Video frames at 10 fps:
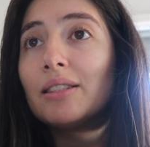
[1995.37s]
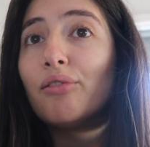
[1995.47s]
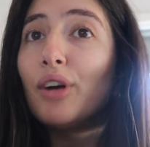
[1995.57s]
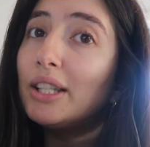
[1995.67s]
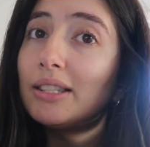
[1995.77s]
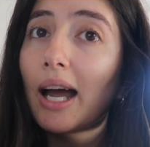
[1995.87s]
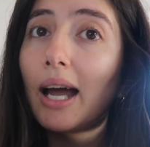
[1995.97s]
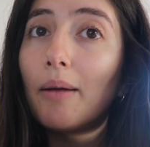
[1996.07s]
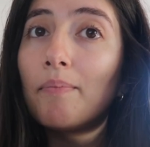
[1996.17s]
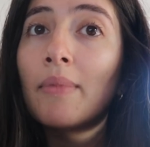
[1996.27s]
It's the first
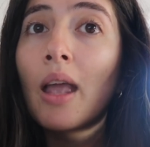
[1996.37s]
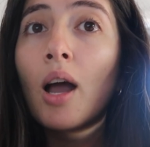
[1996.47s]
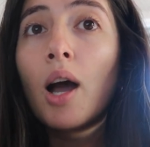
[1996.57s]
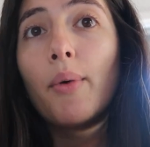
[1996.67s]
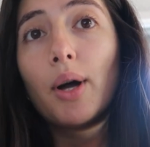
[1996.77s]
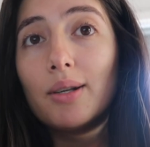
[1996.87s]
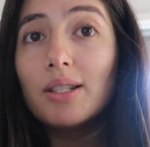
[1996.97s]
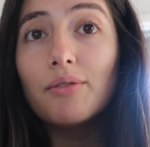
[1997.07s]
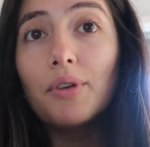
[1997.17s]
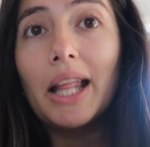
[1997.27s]
time we're going
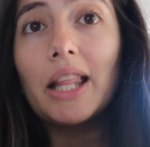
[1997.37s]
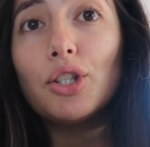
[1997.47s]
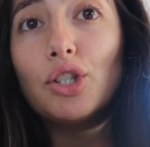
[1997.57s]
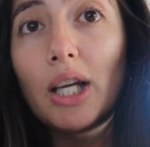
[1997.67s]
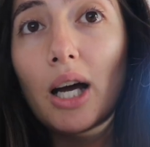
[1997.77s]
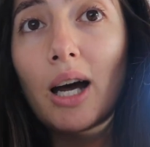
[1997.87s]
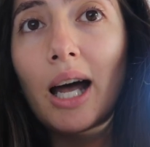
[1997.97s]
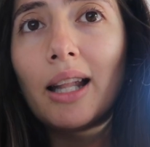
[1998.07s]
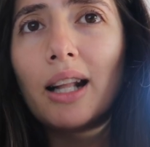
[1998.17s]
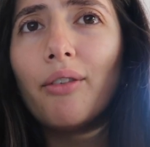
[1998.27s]
to the footy this year
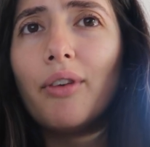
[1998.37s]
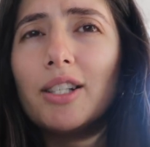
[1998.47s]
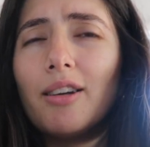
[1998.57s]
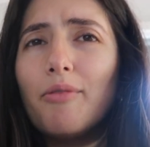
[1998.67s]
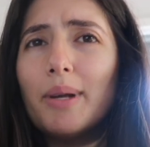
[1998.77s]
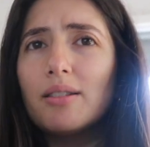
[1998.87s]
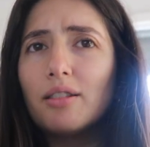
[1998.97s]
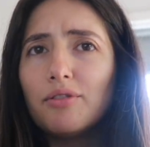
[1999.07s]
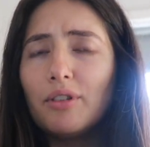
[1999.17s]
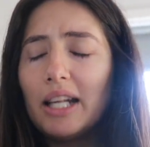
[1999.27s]
and like the first time I've been
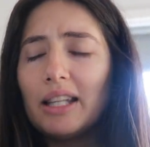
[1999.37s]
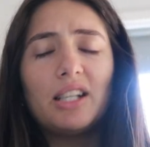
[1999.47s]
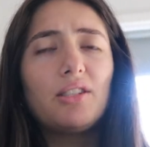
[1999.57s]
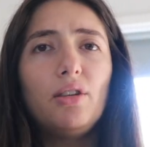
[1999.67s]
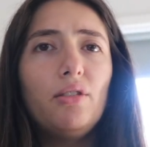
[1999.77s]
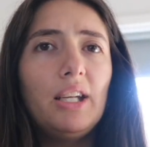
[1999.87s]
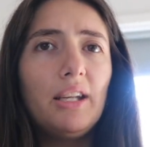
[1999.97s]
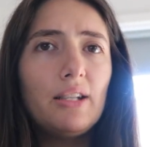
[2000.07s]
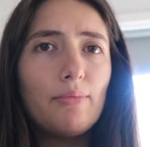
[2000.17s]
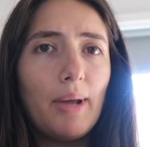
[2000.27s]
to the footy in like two
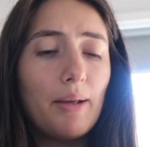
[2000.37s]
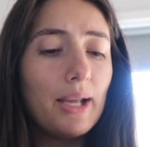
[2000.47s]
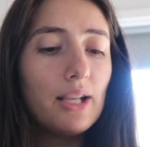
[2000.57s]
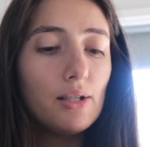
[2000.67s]
years maybe.